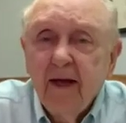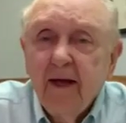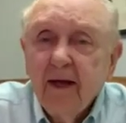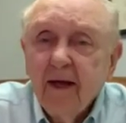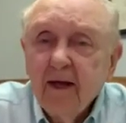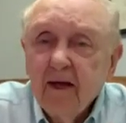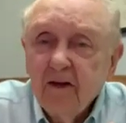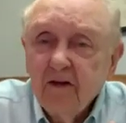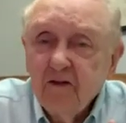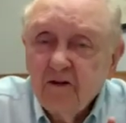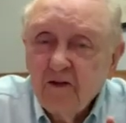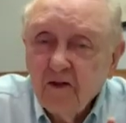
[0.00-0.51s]

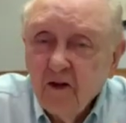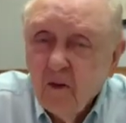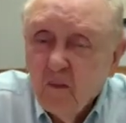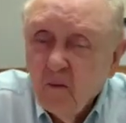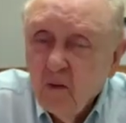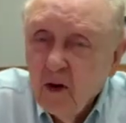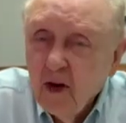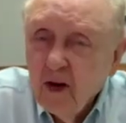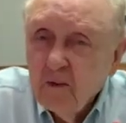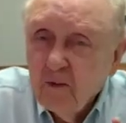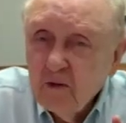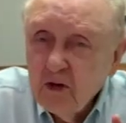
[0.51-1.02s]
in some
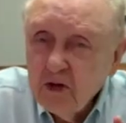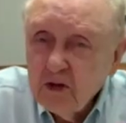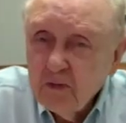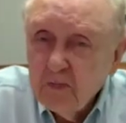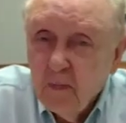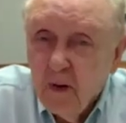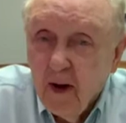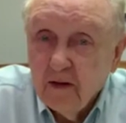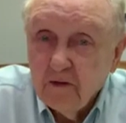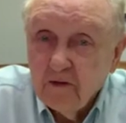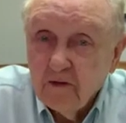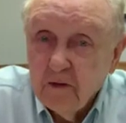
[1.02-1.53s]
way
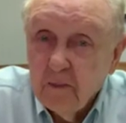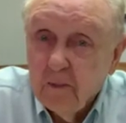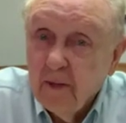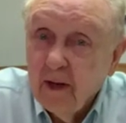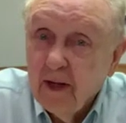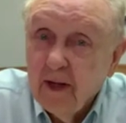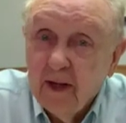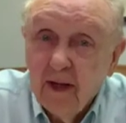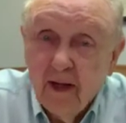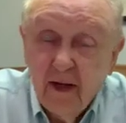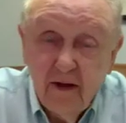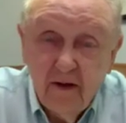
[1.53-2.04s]

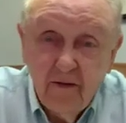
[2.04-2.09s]
responsibly